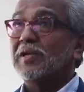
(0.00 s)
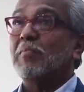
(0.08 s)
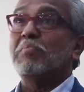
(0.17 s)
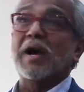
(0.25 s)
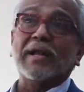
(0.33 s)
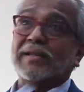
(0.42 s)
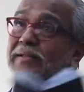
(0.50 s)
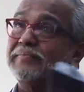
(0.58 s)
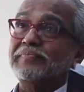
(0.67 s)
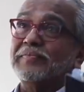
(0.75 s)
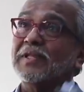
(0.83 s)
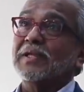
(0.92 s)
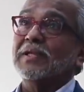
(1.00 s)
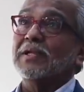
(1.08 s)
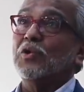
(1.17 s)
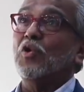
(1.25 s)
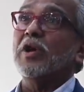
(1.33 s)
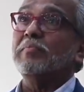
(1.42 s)
But
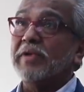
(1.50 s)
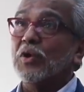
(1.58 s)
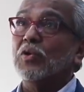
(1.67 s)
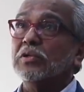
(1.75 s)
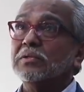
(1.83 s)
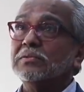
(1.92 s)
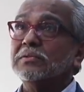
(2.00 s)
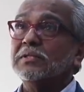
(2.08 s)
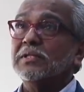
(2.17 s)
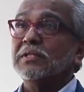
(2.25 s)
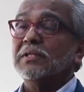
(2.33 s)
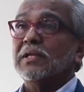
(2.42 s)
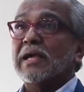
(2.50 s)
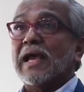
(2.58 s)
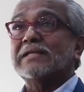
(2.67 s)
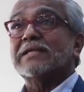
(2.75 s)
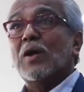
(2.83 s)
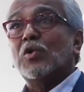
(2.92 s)
lo and behold,
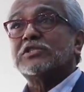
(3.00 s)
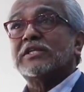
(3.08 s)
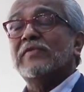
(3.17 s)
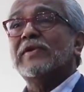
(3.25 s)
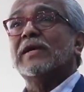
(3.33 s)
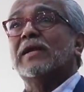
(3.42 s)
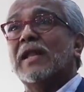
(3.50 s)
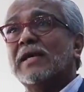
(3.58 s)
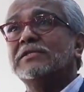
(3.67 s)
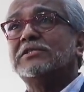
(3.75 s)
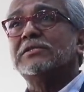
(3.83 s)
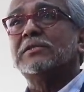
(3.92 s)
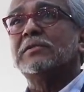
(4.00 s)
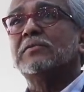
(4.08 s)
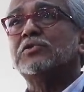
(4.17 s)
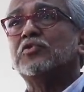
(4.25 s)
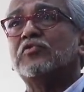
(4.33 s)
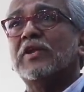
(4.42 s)
as I was giving a lunch
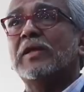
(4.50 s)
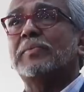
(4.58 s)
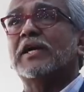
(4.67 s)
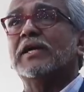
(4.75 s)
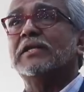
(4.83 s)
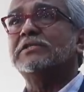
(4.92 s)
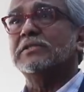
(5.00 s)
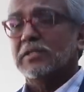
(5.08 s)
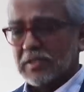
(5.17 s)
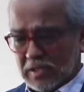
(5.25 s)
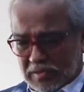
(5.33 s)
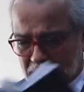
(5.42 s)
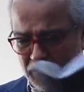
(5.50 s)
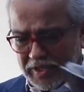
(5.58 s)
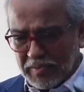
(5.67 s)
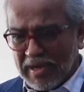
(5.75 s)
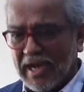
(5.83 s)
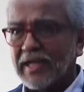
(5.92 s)
to Philip Kirsch
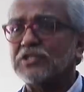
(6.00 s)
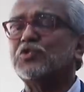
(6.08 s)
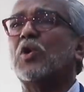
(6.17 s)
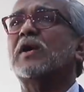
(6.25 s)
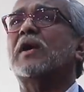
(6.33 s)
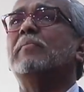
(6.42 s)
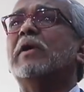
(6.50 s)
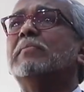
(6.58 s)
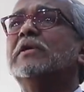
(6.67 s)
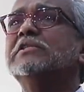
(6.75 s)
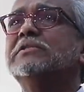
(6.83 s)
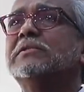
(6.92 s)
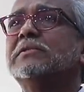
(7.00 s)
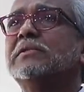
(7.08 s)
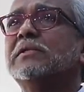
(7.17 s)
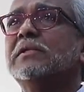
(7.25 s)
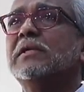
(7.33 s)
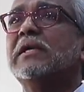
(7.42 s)
with my Swanka members,
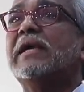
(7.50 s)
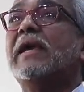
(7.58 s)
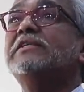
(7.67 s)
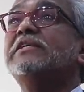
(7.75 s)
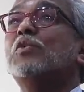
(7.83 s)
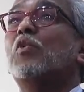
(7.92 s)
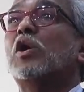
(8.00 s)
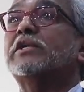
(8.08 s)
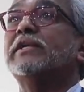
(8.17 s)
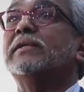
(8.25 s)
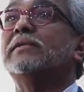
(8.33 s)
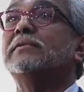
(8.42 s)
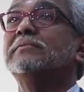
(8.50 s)
AG walked in